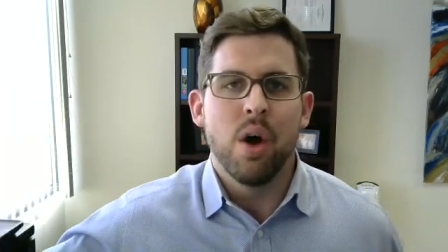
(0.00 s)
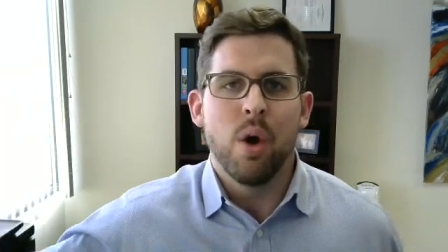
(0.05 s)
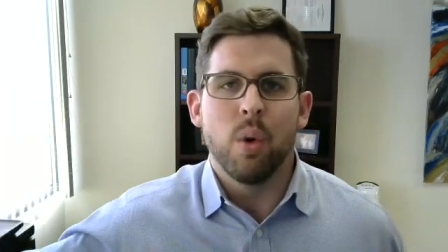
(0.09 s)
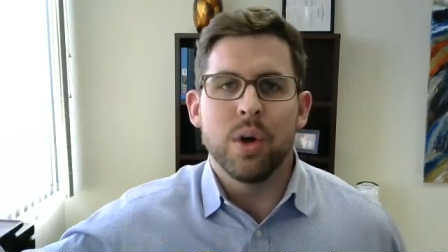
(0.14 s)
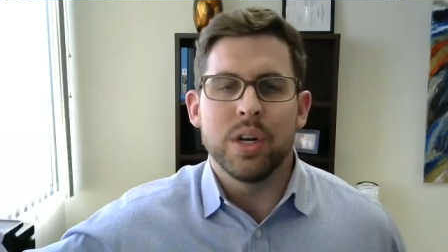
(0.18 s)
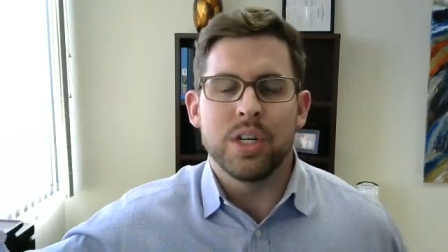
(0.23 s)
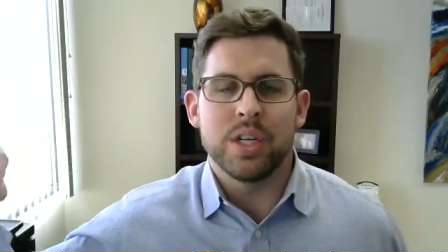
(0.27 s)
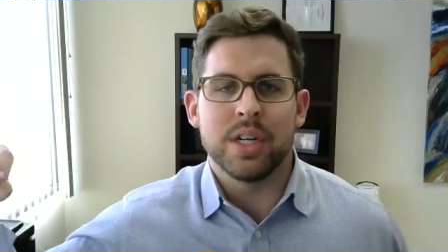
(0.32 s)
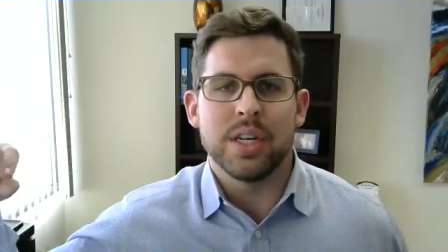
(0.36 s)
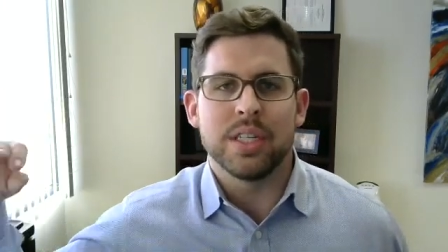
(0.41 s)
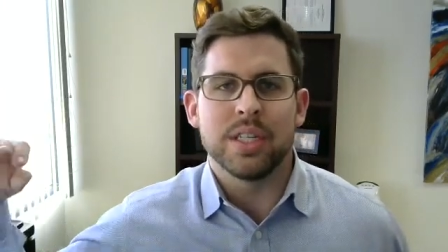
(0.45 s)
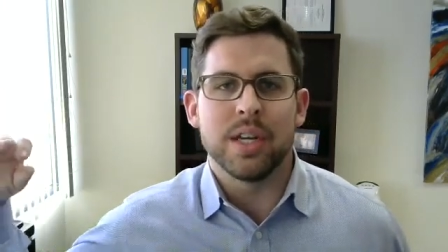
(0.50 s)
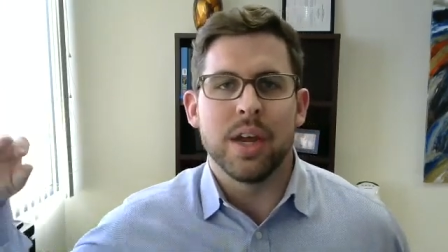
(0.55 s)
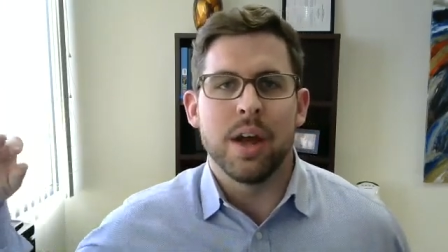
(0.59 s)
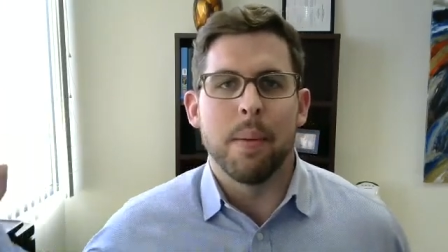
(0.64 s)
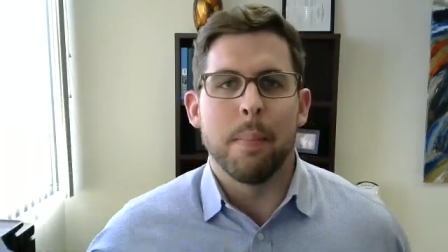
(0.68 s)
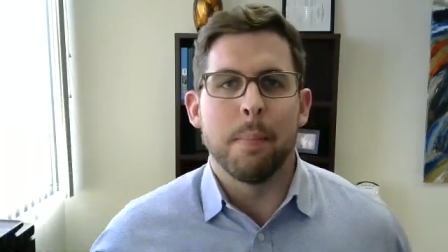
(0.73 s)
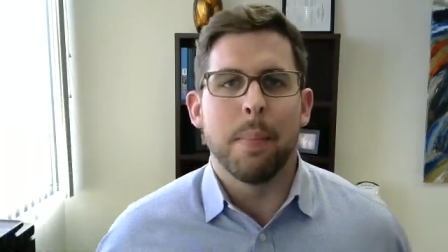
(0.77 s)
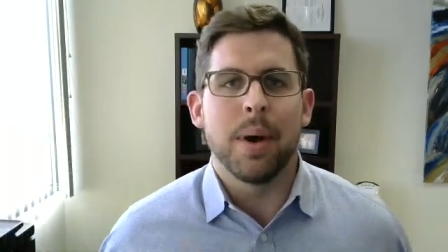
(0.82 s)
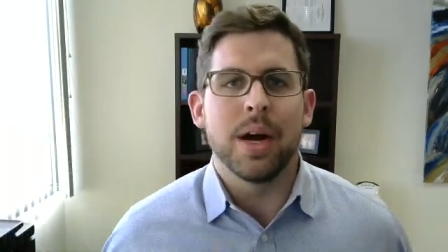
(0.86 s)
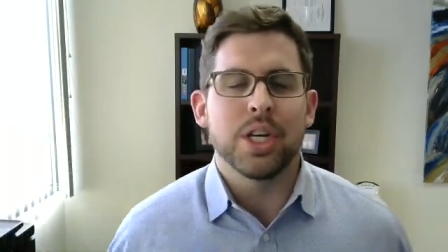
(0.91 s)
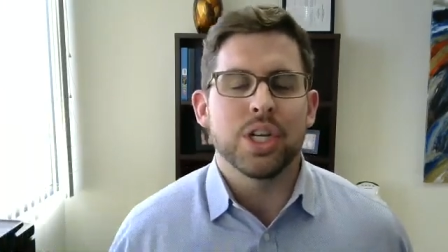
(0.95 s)
which is
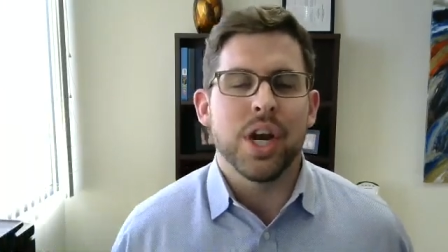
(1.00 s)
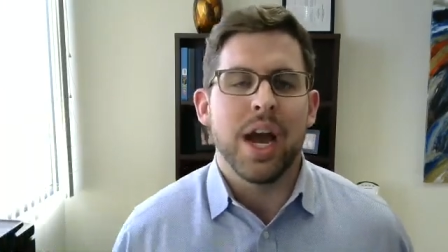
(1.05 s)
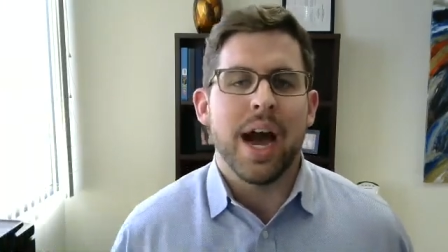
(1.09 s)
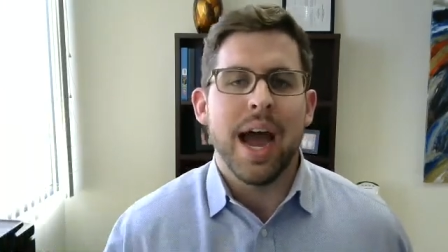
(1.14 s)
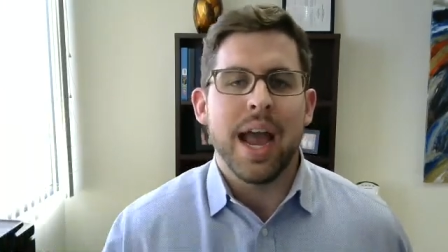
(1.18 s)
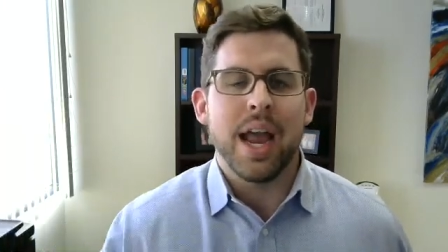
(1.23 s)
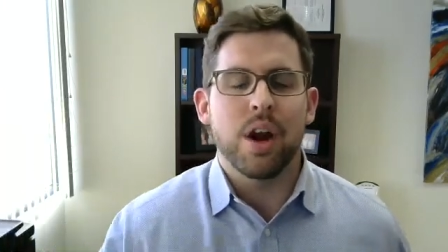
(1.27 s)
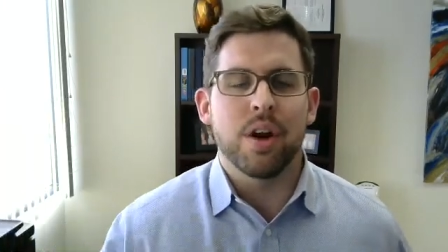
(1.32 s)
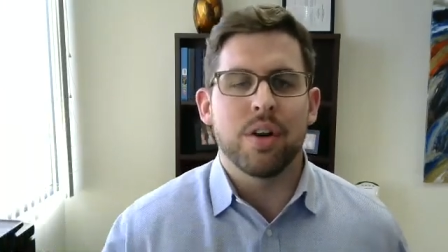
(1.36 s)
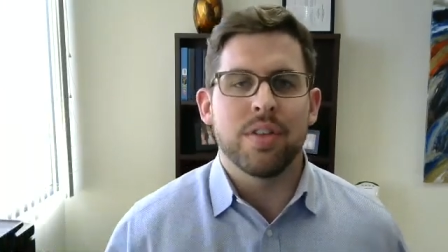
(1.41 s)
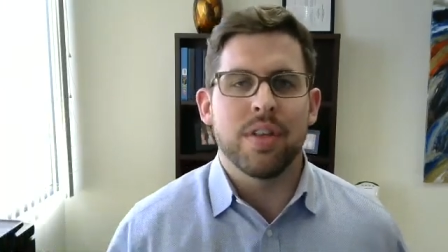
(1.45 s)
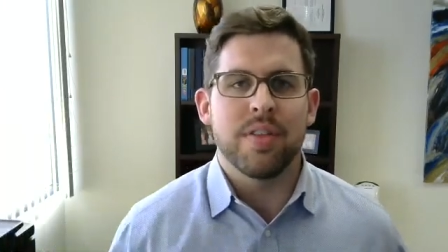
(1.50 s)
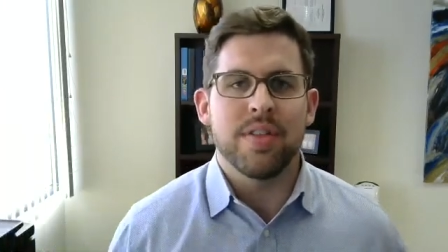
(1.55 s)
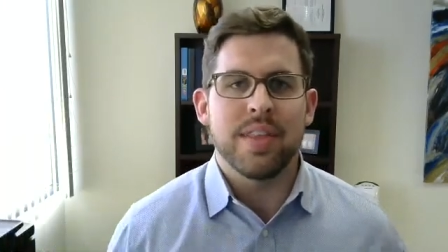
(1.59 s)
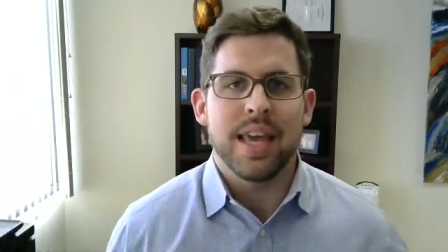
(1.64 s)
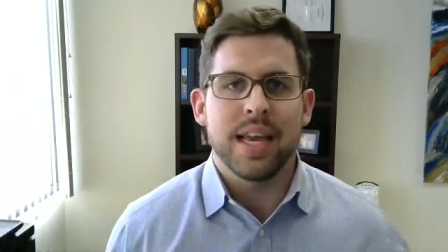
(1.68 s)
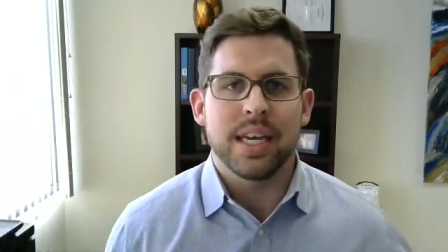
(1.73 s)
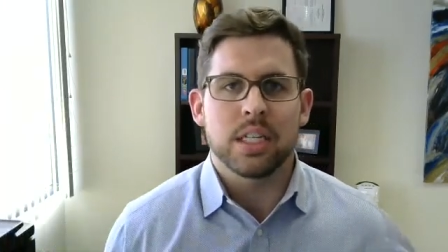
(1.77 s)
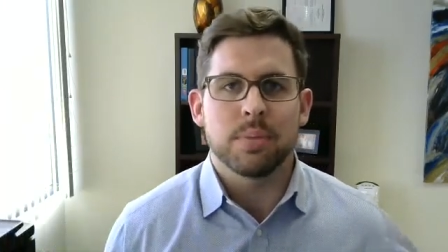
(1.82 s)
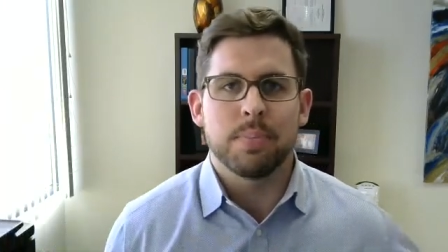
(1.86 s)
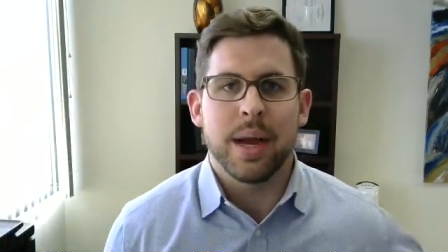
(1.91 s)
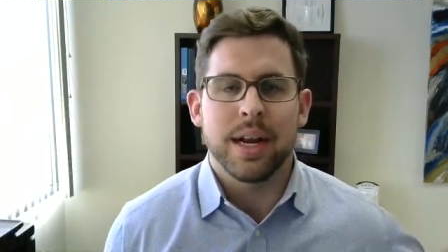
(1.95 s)
much higher than
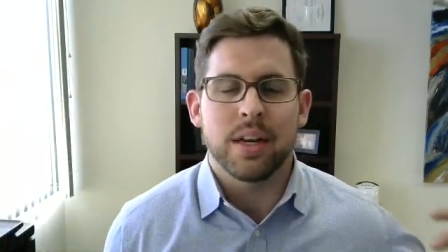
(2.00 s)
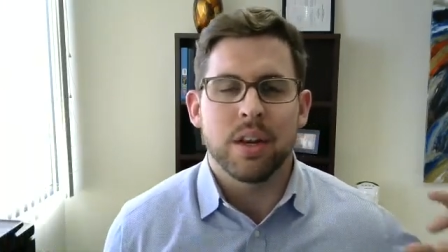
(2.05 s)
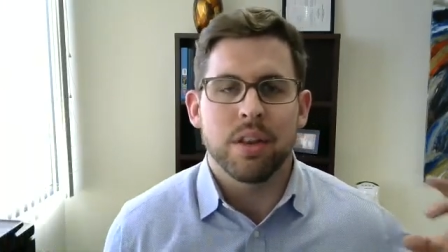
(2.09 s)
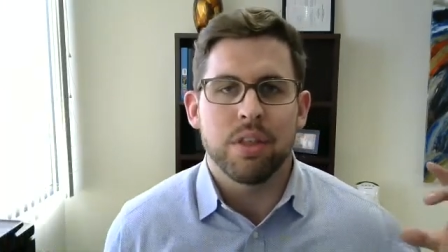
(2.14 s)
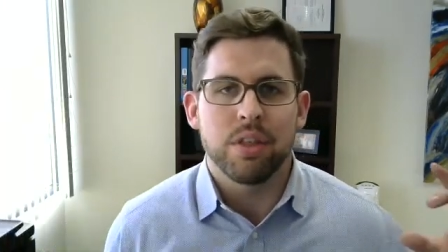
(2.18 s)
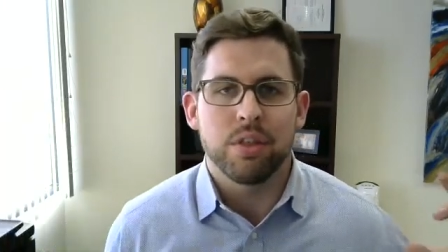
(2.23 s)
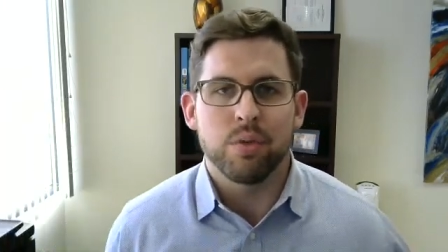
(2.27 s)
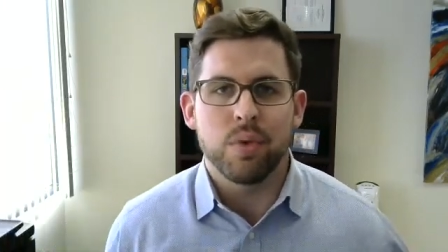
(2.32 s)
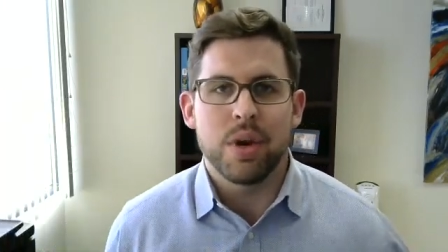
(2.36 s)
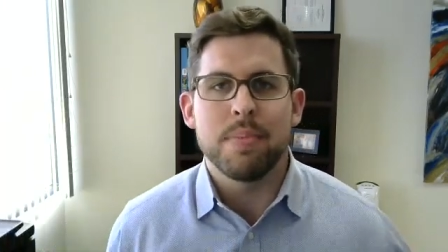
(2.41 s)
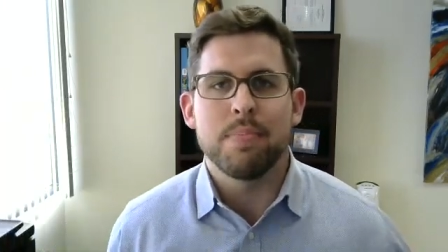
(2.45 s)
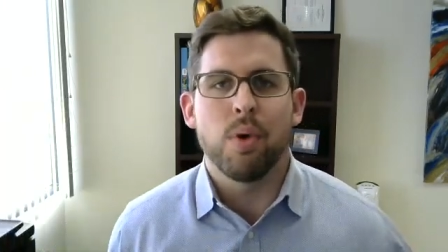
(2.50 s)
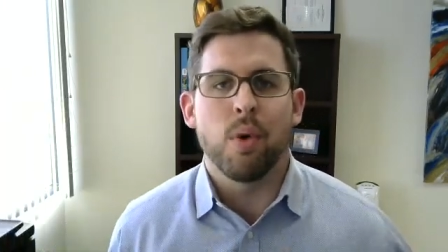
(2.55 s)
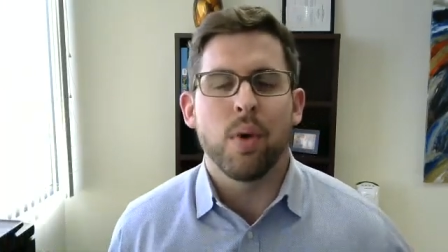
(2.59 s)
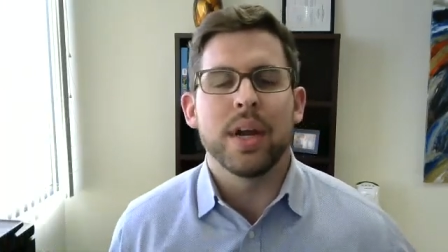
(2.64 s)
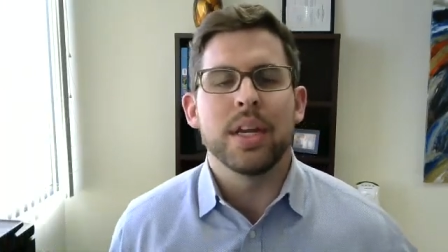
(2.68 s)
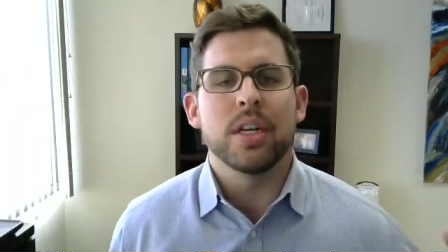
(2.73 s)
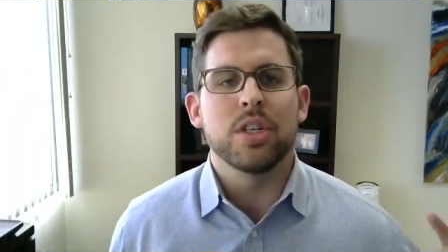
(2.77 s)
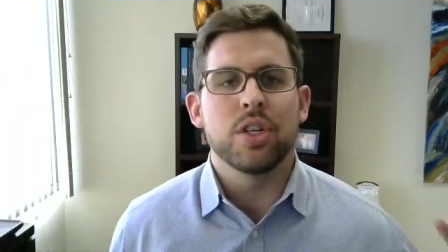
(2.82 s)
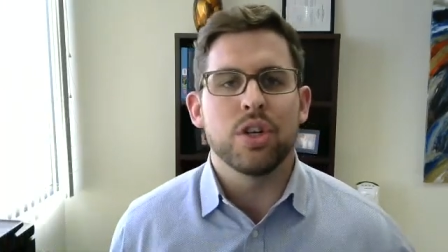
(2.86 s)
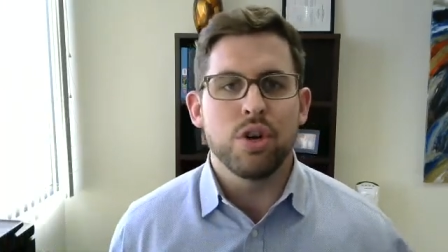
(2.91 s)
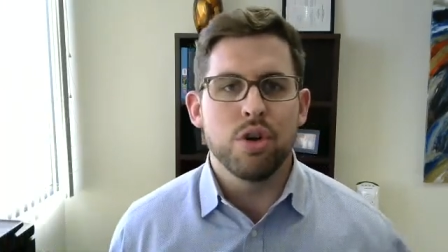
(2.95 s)
the expected
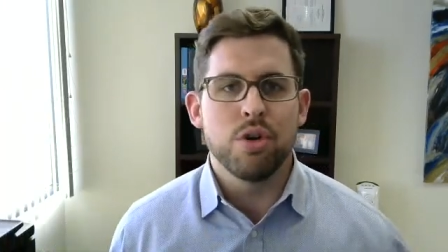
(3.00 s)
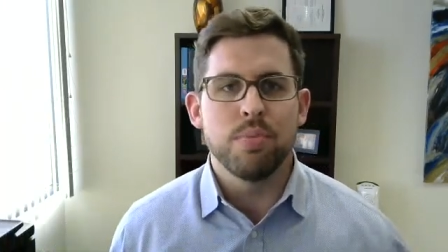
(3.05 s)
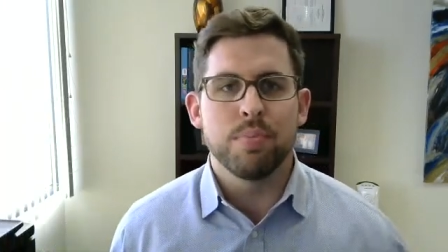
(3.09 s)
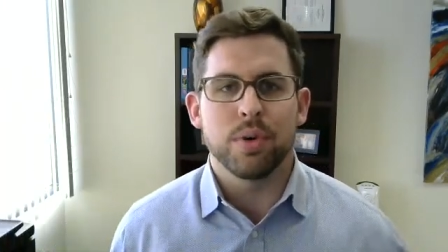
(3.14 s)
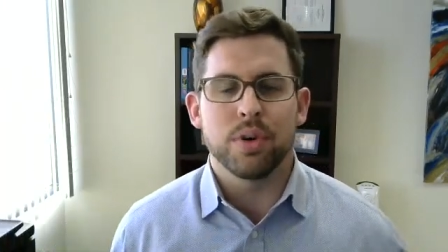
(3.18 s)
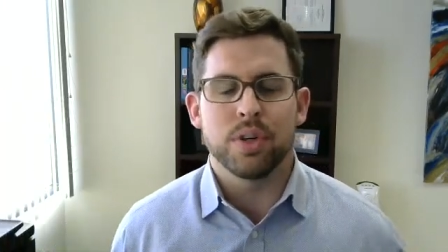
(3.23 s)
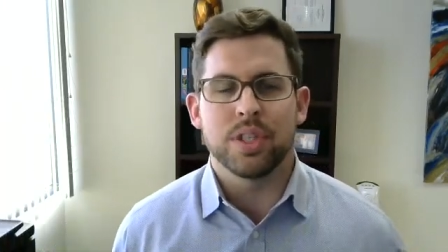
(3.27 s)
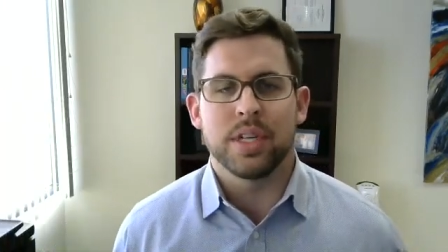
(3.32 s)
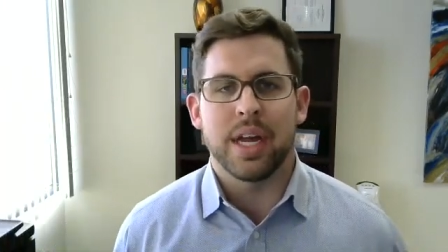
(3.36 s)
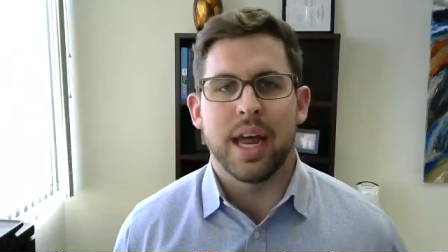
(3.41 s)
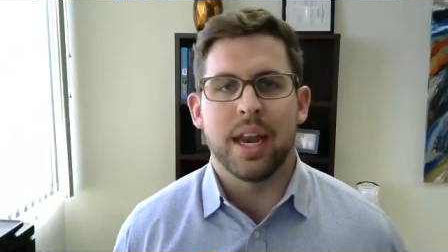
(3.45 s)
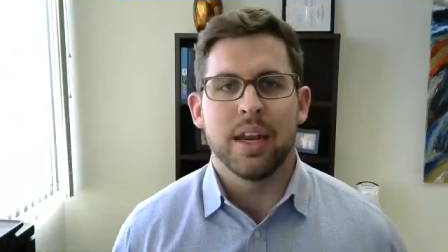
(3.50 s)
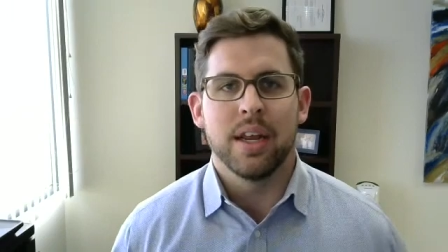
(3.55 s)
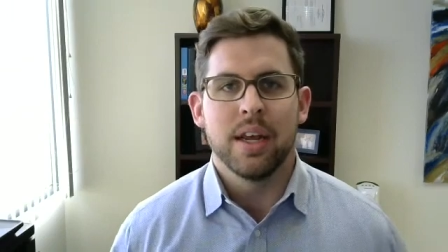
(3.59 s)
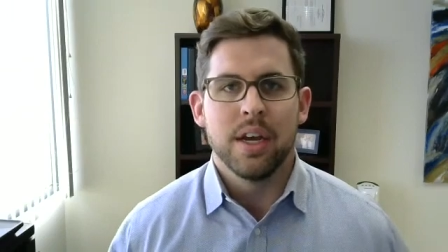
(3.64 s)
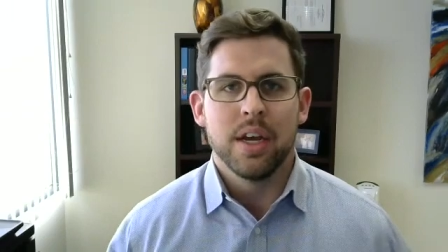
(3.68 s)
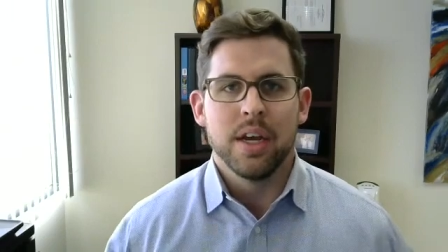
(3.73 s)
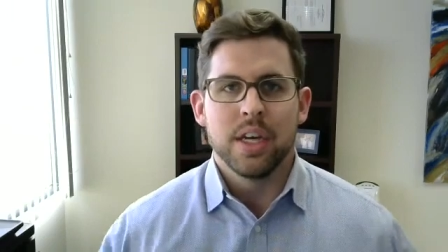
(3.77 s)
3.2%.